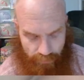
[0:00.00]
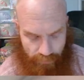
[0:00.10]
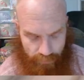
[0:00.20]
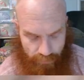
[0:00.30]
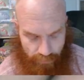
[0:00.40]

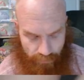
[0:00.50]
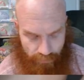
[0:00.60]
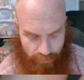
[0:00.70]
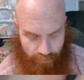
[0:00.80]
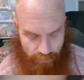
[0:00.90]

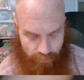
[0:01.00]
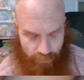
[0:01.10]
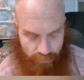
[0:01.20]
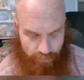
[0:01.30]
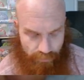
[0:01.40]

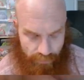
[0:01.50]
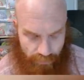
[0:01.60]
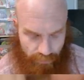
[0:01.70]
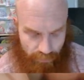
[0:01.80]
No one is speaking in this clip.